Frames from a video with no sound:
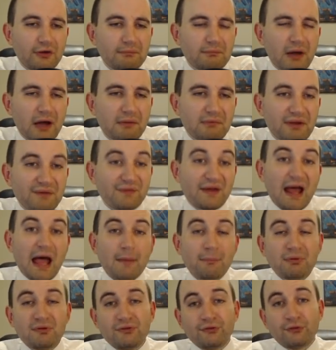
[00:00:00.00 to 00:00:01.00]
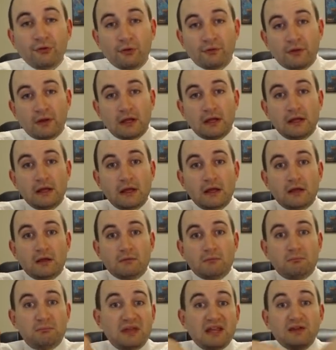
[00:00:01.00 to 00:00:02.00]
But if it happens on the
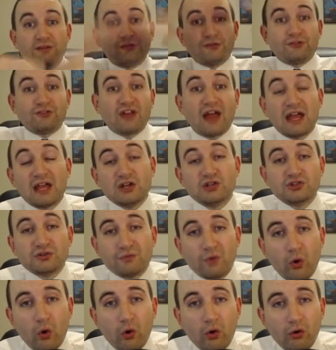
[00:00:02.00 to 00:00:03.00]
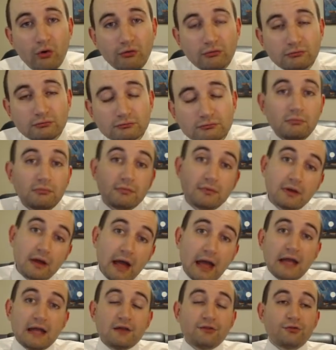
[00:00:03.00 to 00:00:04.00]
biggest stage of all,
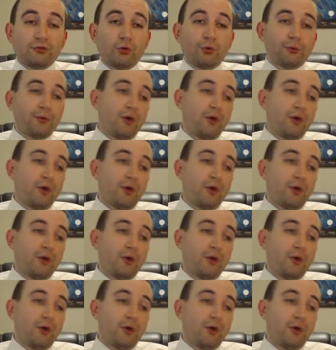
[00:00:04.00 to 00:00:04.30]
hey, it's all